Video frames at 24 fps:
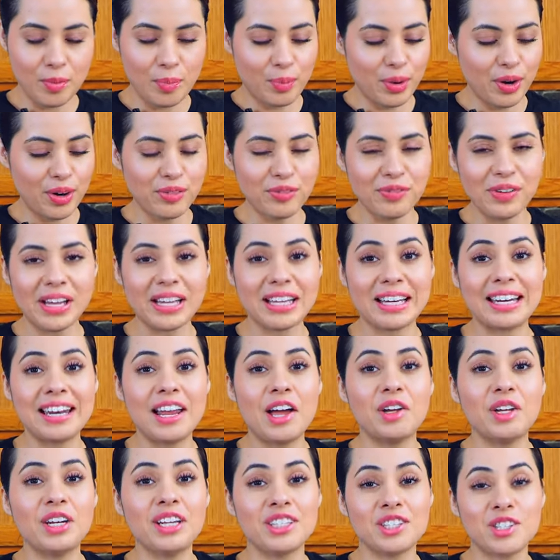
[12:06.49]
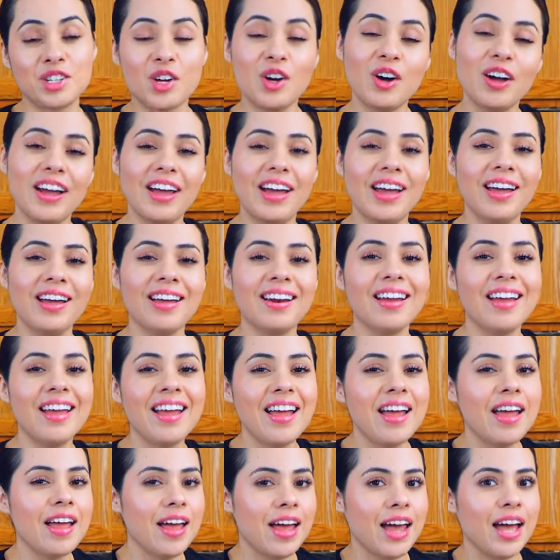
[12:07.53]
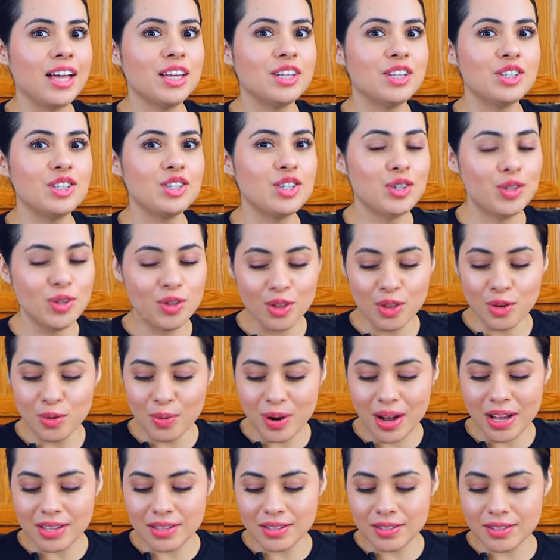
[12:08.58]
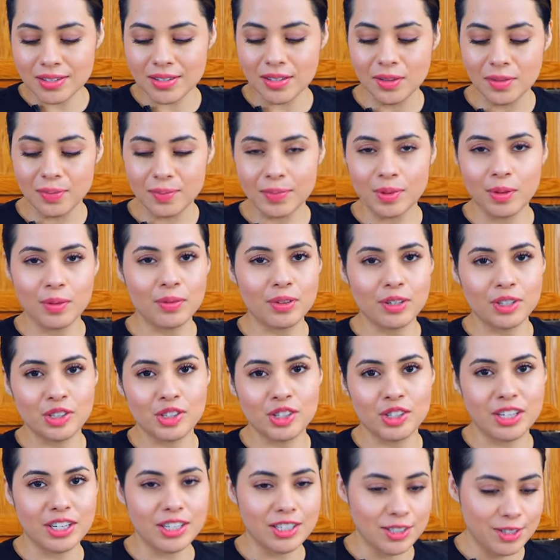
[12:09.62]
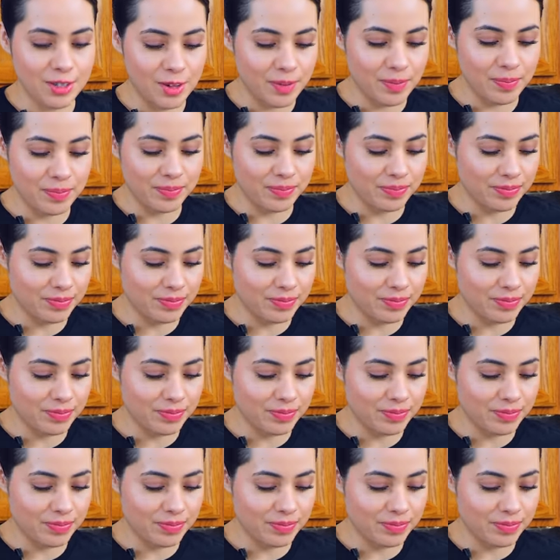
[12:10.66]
Perfect, now let's go ahead and do the rest of the chorizo.